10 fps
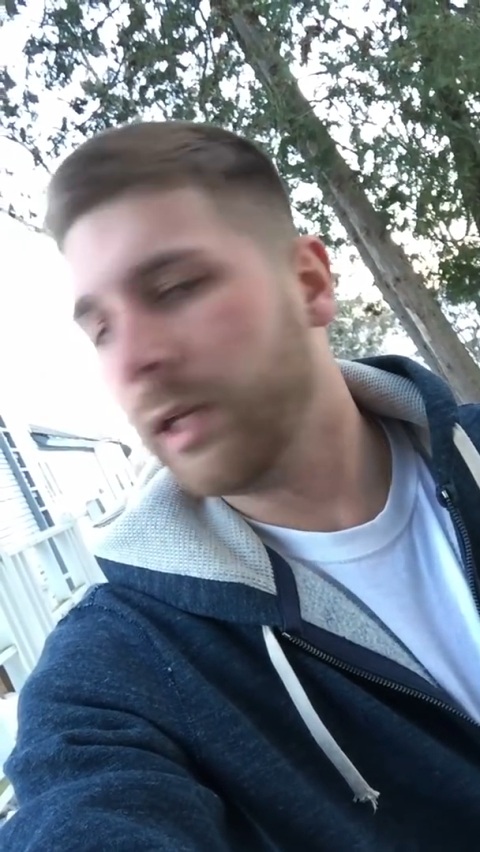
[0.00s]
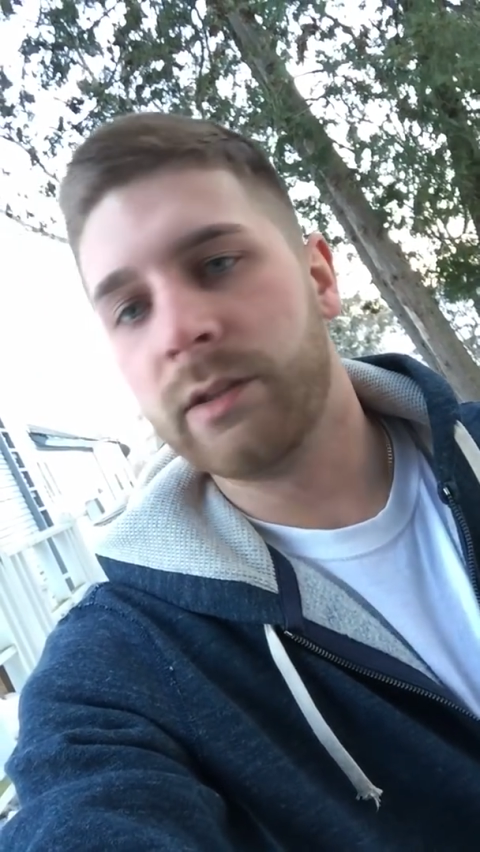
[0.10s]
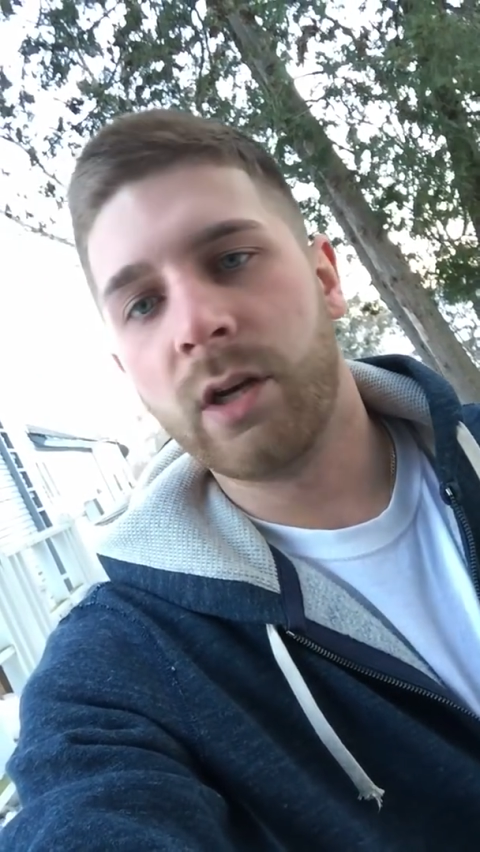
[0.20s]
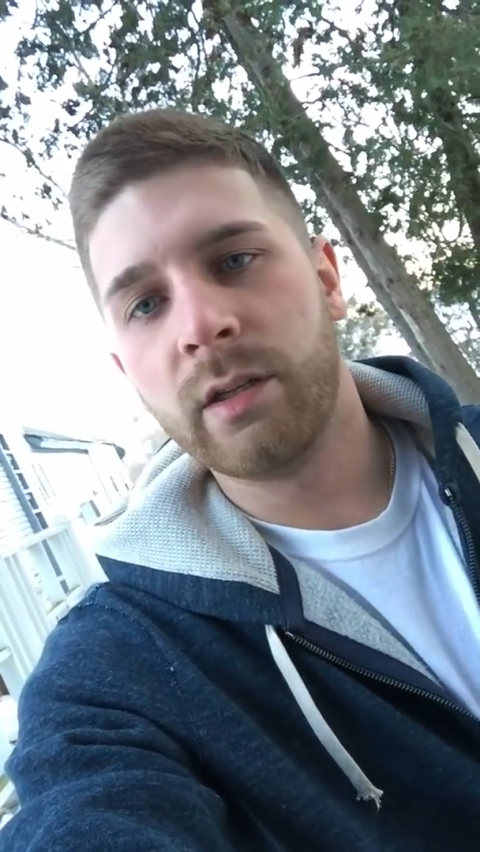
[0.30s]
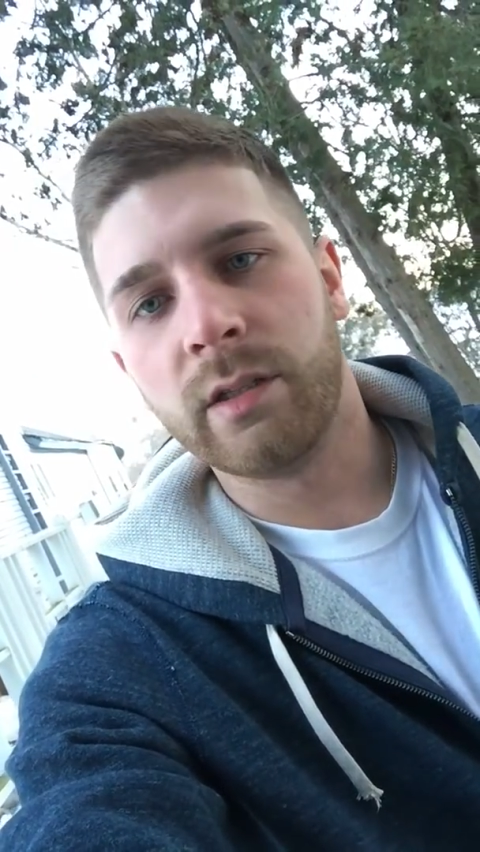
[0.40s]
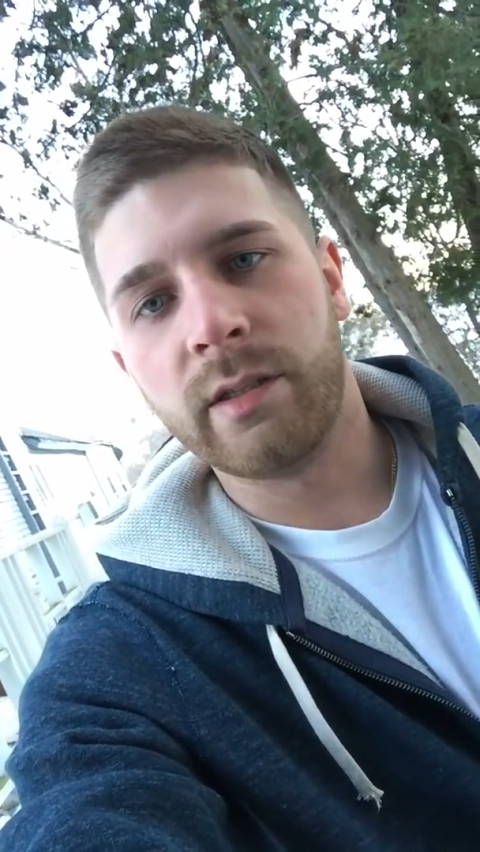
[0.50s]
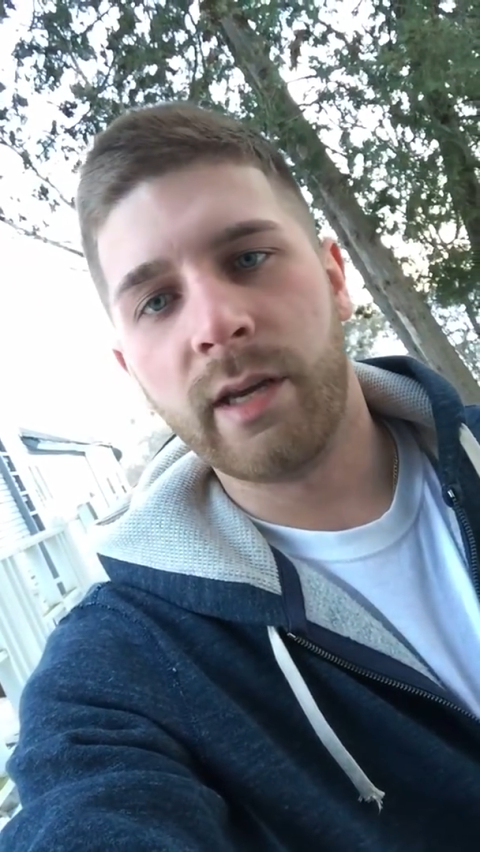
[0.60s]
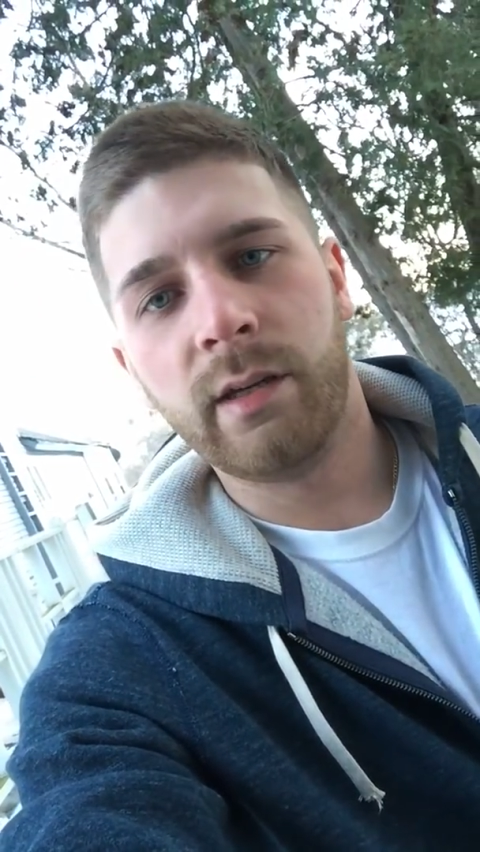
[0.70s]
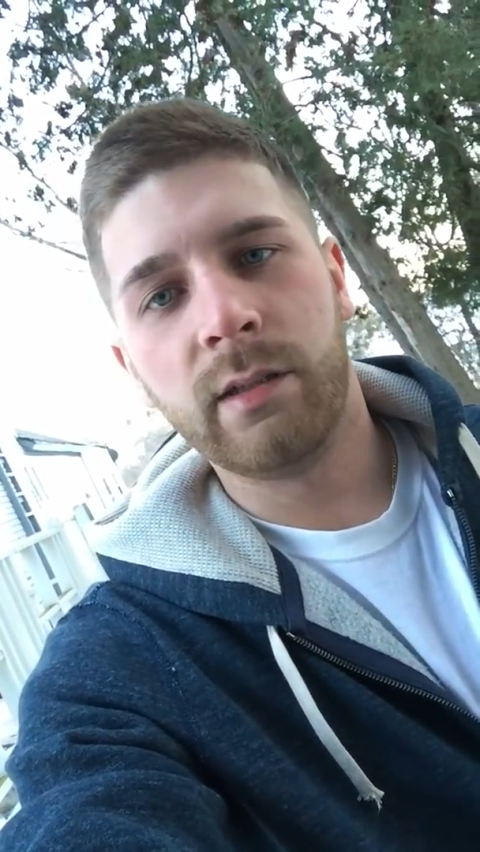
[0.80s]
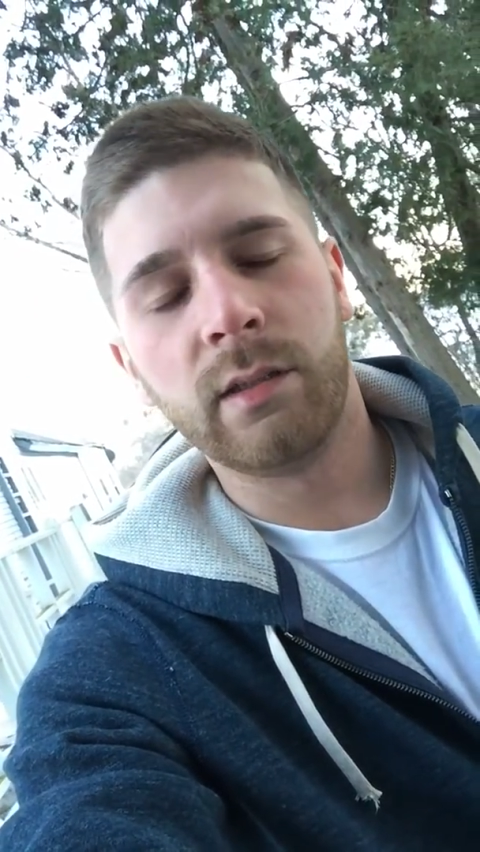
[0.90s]
It's hard to
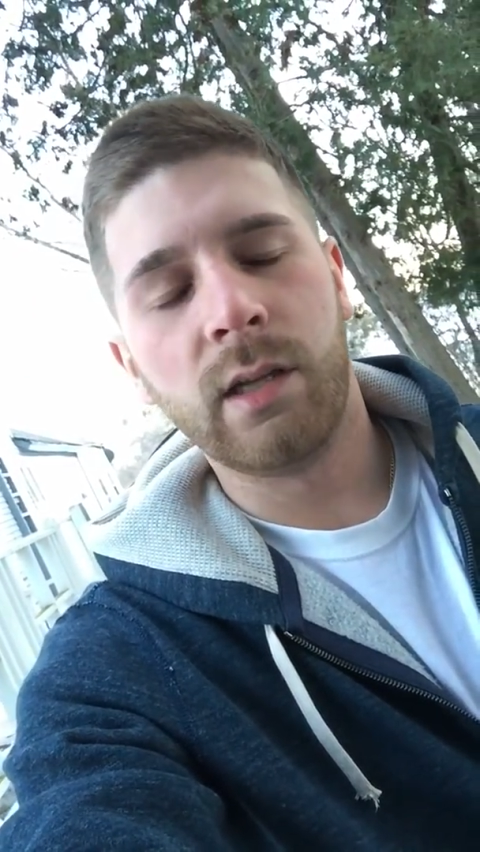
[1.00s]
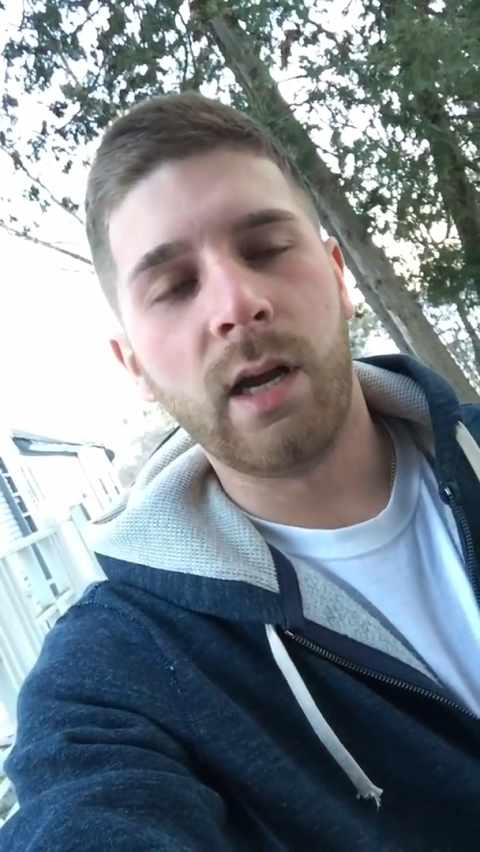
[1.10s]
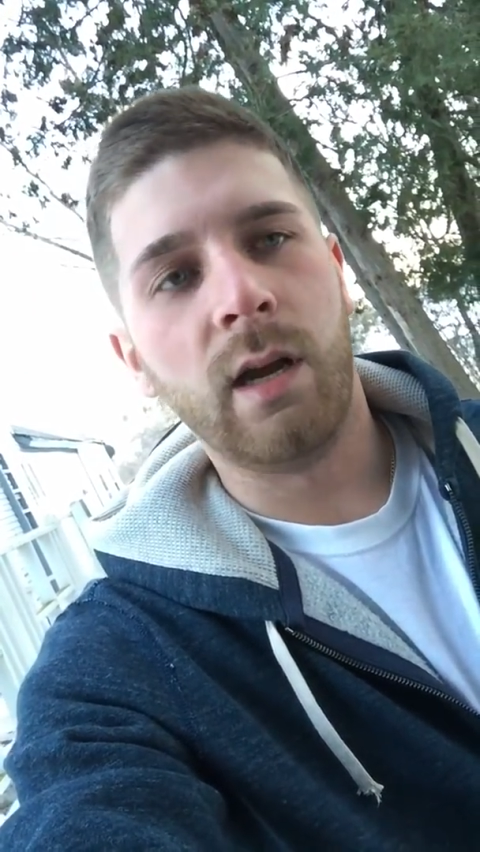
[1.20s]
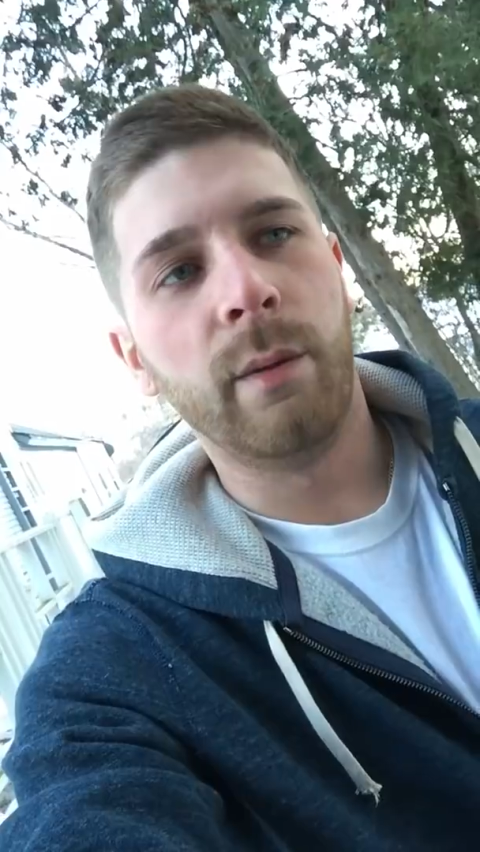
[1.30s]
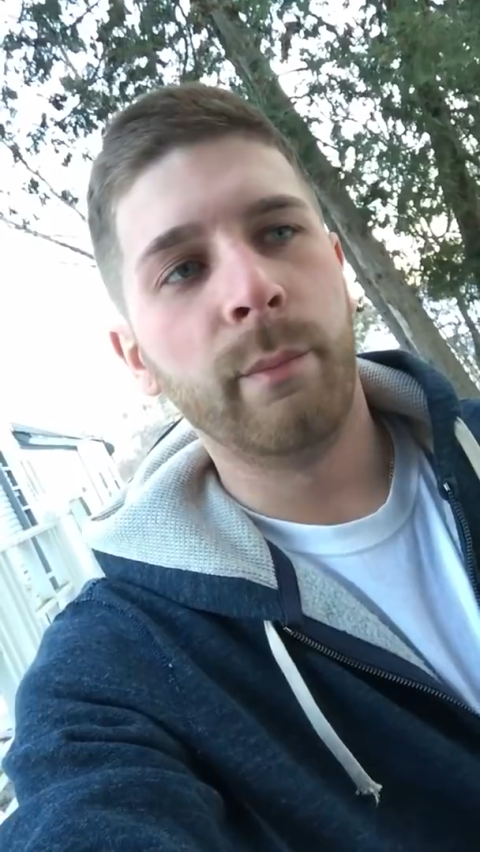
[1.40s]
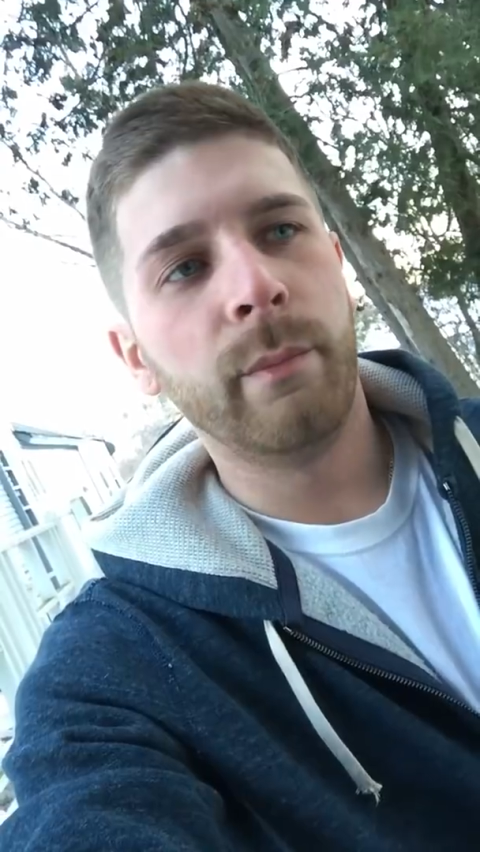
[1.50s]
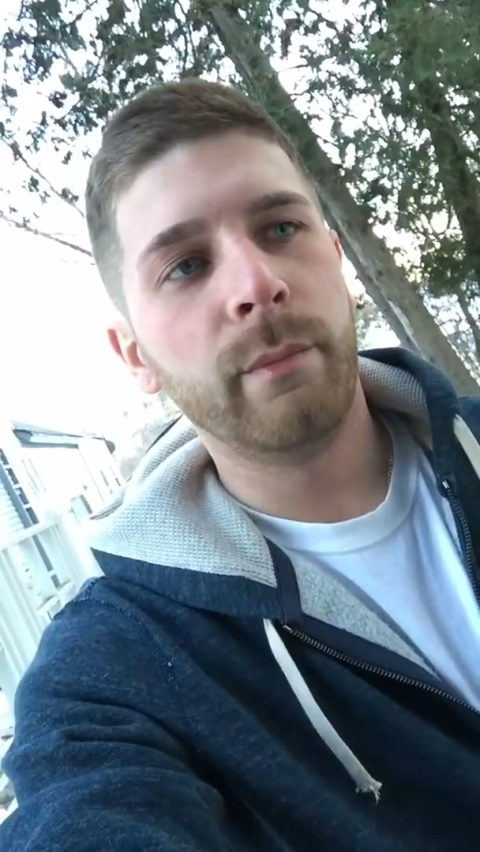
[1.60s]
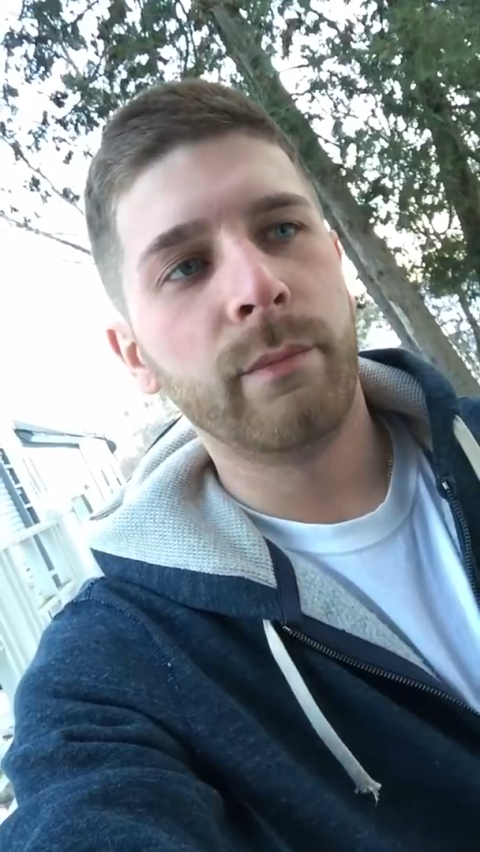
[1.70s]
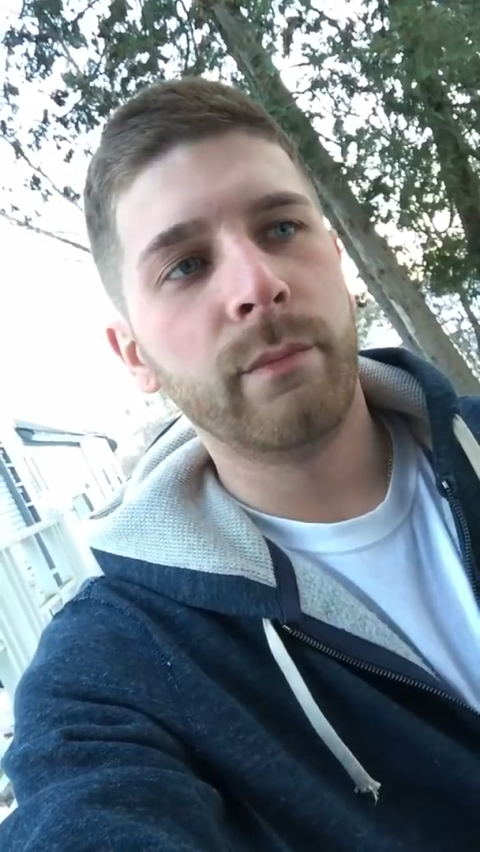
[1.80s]
tell.